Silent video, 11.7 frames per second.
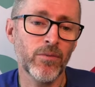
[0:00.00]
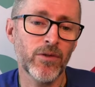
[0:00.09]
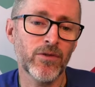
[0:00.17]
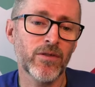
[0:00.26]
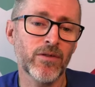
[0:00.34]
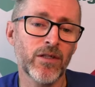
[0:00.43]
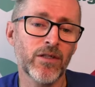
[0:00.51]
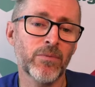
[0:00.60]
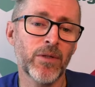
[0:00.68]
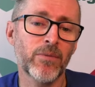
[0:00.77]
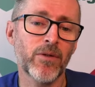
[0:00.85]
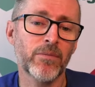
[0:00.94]
She sees
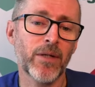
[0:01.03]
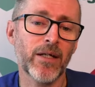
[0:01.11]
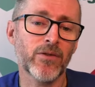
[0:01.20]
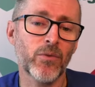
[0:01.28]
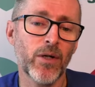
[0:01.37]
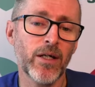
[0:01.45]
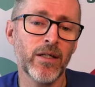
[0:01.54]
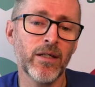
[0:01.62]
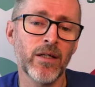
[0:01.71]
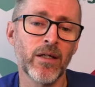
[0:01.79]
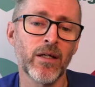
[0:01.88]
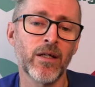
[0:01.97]
people and backs away,
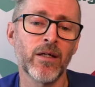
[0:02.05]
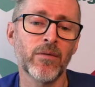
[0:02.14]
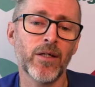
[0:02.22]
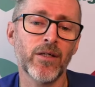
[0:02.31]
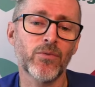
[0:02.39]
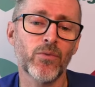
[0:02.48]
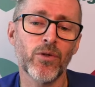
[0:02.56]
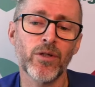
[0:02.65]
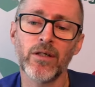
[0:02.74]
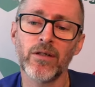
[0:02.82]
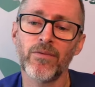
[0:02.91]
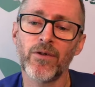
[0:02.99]
makes walking
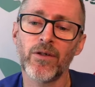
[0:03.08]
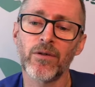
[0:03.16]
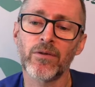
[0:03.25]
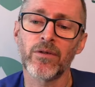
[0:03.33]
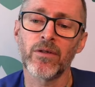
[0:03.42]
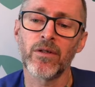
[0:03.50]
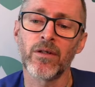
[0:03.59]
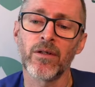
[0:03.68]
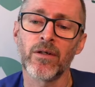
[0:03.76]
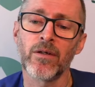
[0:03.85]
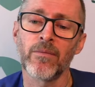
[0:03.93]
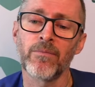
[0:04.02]
difficult,
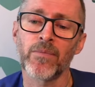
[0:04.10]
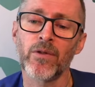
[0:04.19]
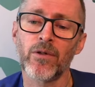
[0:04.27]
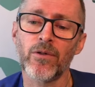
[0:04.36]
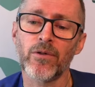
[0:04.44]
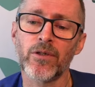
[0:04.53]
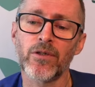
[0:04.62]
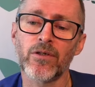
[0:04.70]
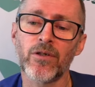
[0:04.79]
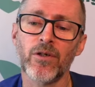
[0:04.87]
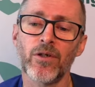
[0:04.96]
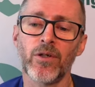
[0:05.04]
not looking to turn
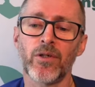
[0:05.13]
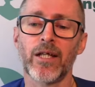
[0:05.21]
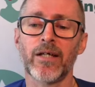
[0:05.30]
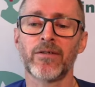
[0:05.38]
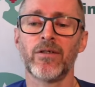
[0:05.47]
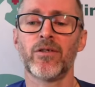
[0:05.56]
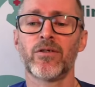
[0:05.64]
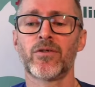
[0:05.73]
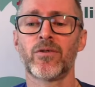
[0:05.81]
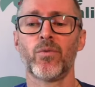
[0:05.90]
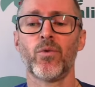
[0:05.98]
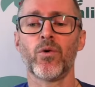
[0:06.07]
into Lassie, just to
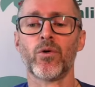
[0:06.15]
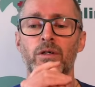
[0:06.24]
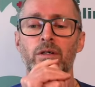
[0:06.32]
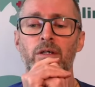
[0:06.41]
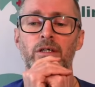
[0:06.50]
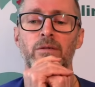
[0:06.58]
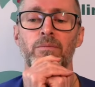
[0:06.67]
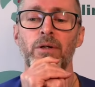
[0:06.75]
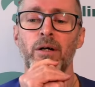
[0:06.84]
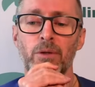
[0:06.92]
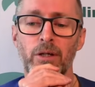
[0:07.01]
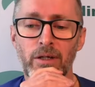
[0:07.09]
walk in
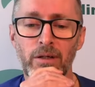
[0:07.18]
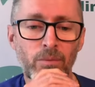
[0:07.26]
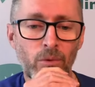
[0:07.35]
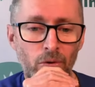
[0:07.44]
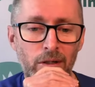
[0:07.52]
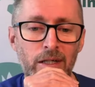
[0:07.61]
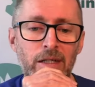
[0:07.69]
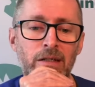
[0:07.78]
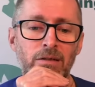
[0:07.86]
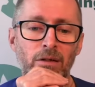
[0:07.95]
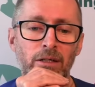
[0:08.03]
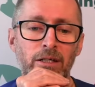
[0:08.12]
public more easily.